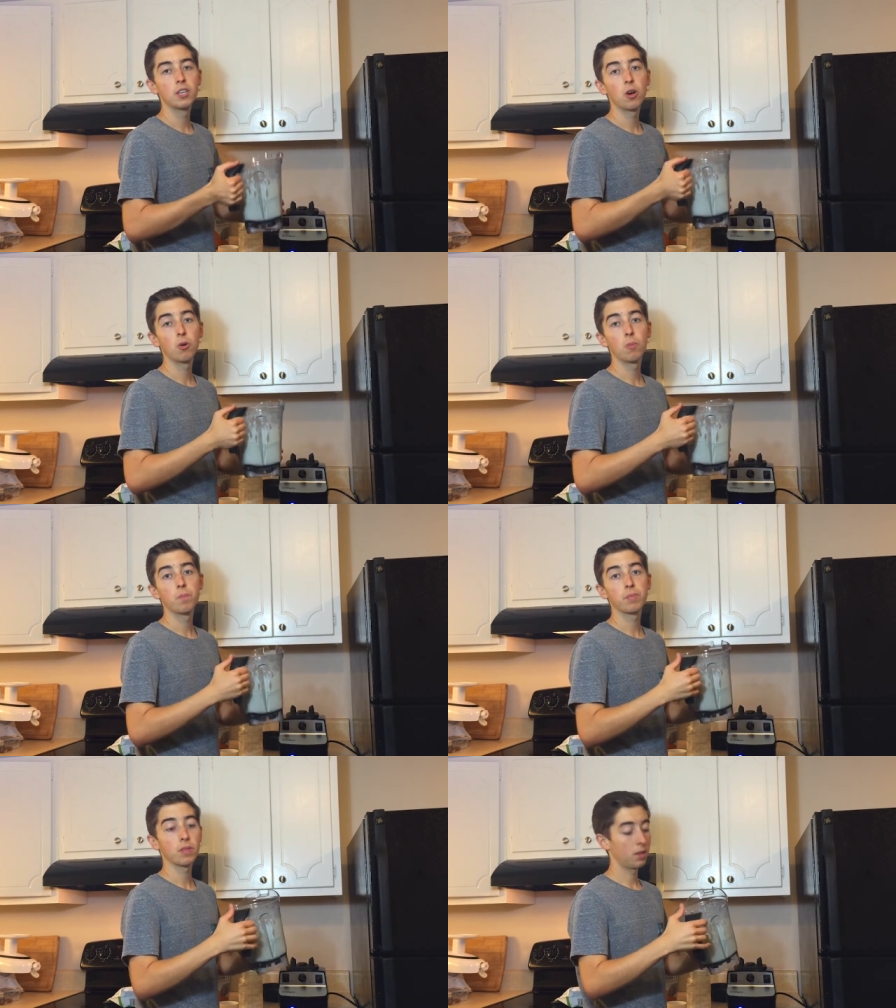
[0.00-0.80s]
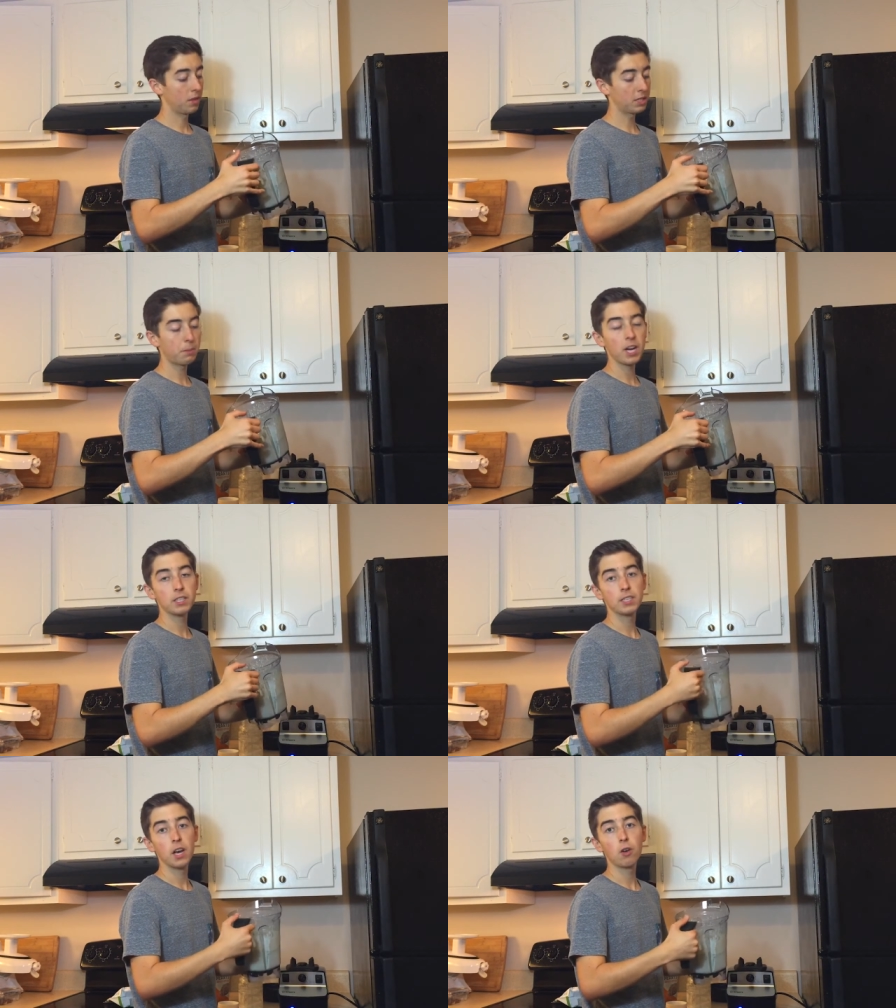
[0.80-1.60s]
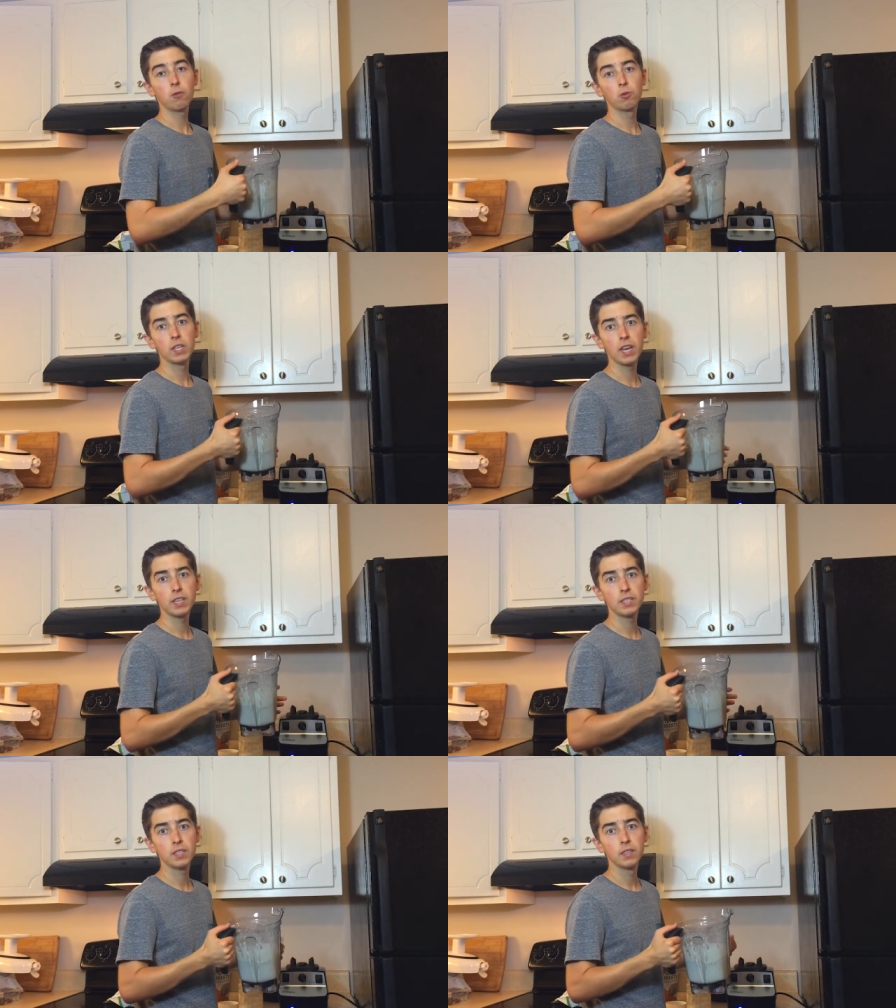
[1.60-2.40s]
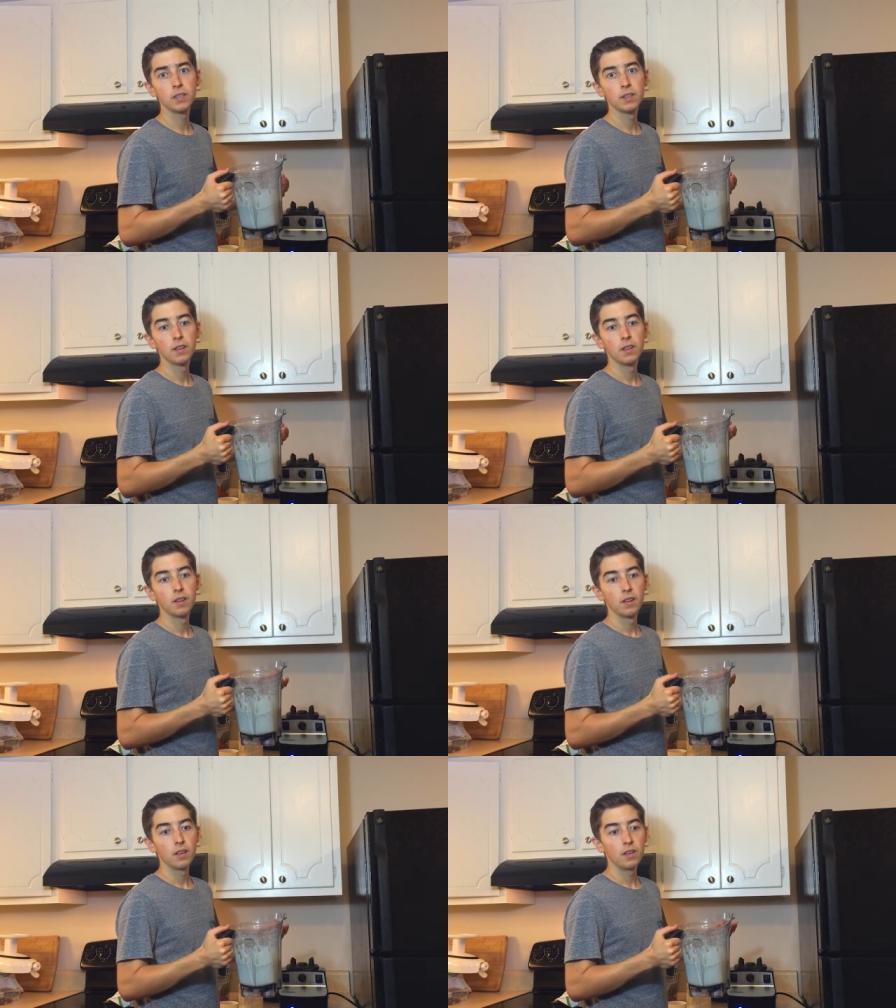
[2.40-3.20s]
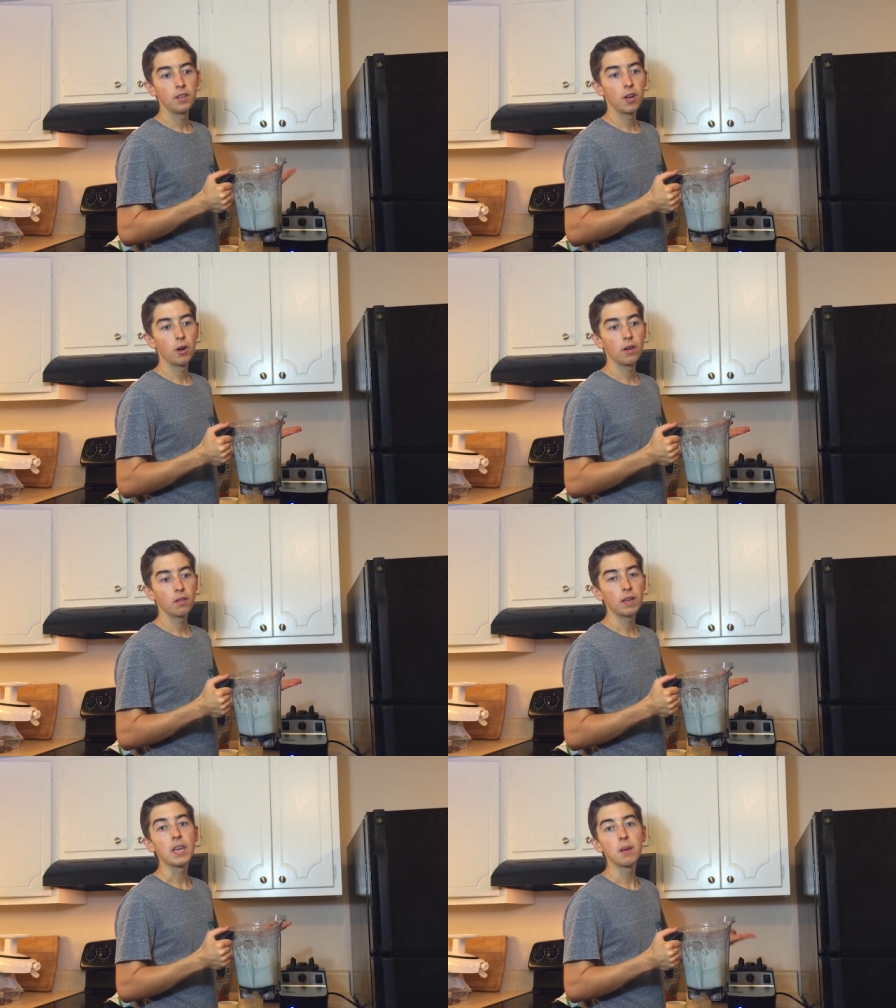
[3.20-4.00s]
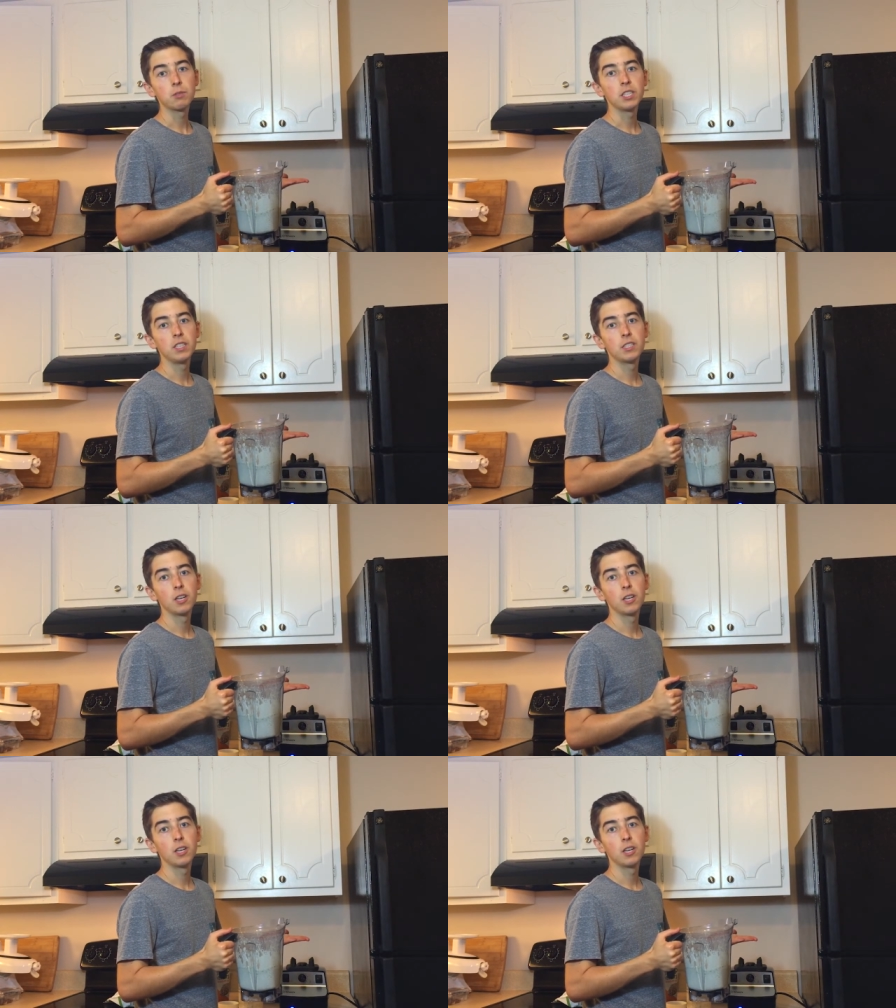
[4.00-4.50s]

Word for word: So this by itself will taste, like hemp